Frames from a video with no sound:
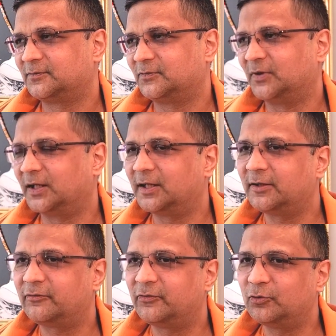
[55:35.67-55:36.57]

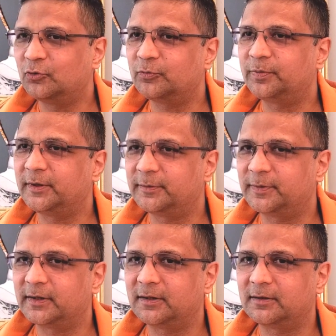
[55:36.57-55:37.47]
Very few
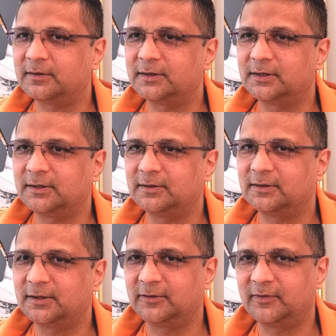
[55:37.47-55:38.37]
people
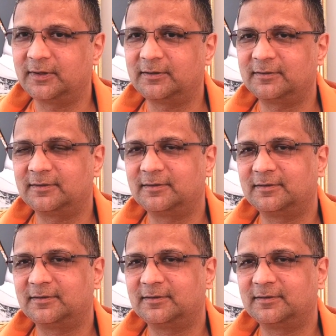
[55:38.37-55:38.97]
even